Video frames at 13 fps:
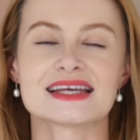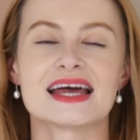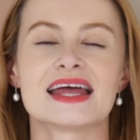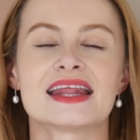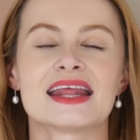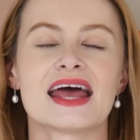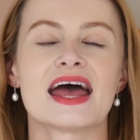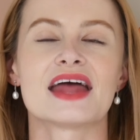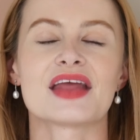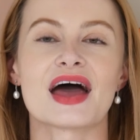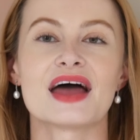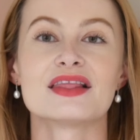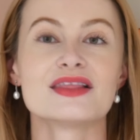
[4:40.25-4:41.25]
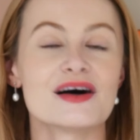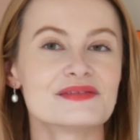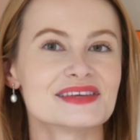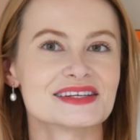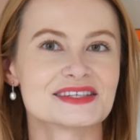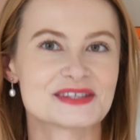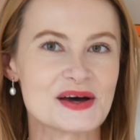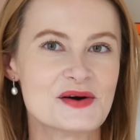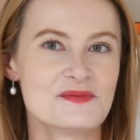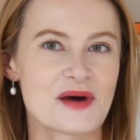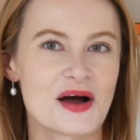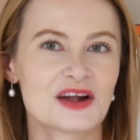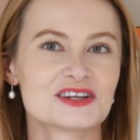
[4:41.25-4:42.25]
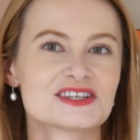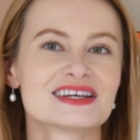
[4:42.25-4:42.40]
and then I loved it so much